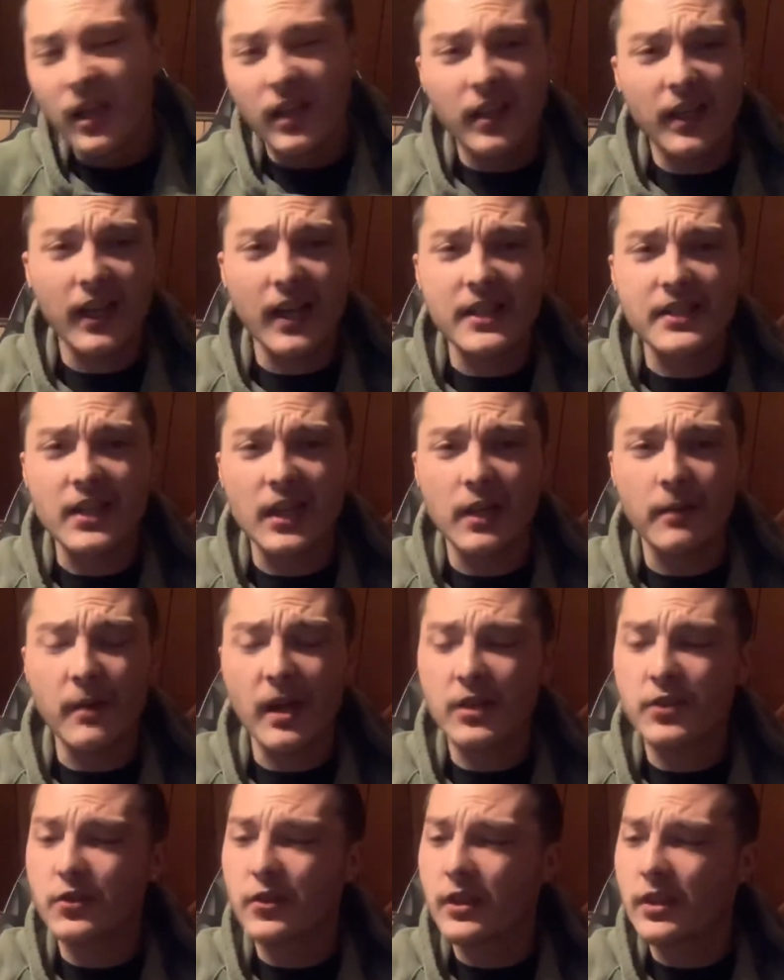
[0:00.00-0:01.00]
like I said, I'm
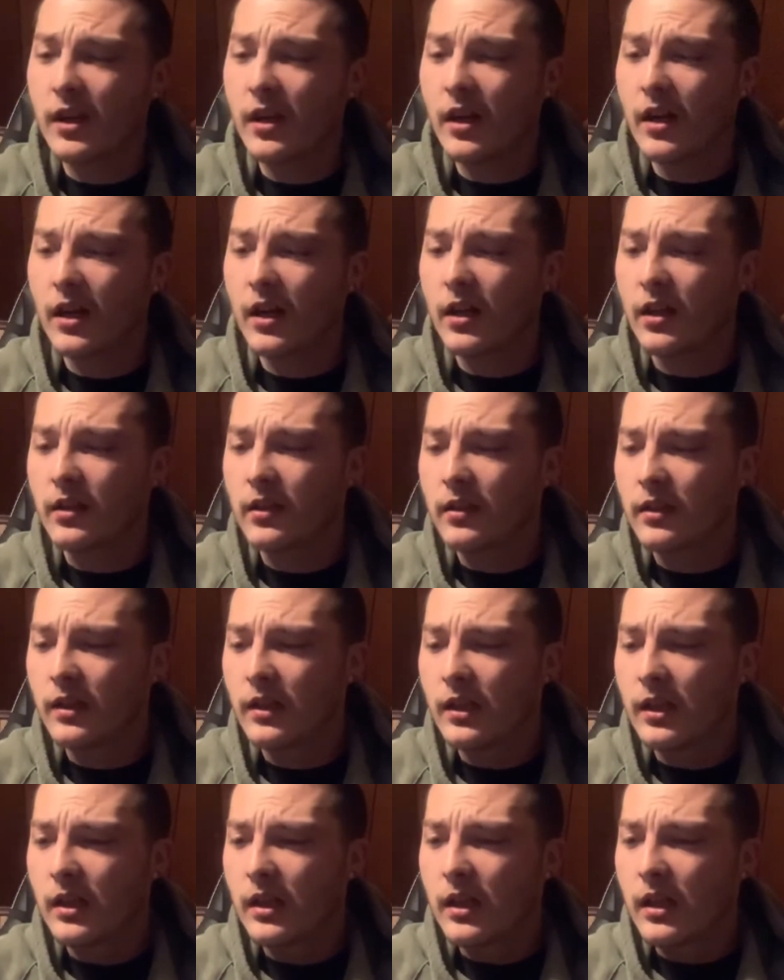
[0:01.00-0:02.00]
actually uh,
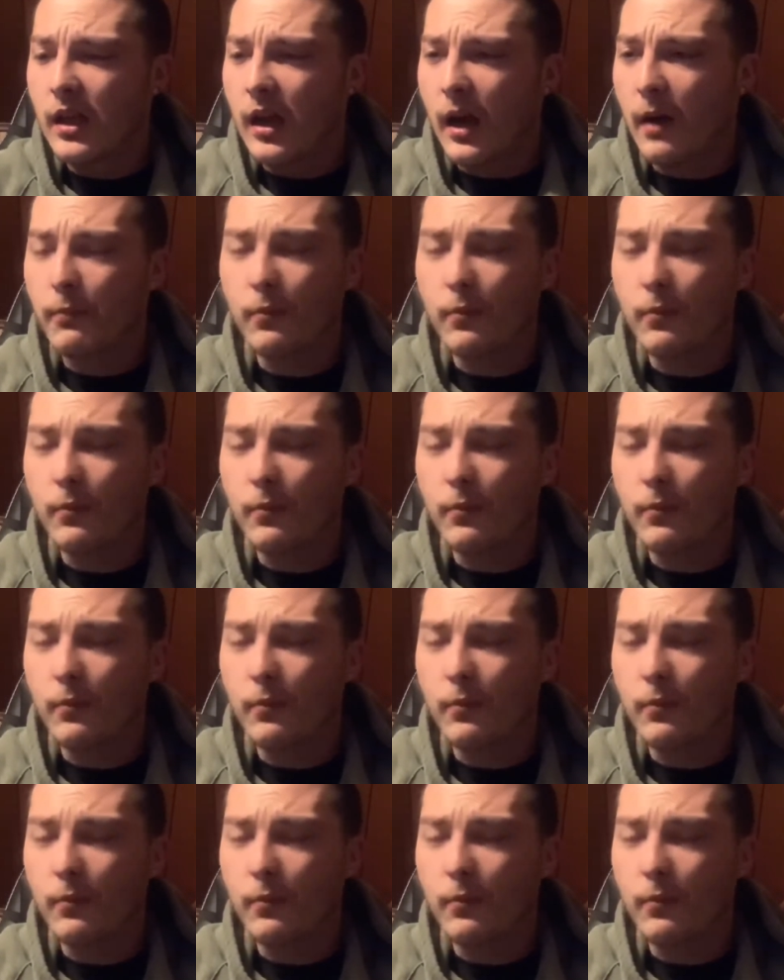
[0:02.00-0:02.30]
I'm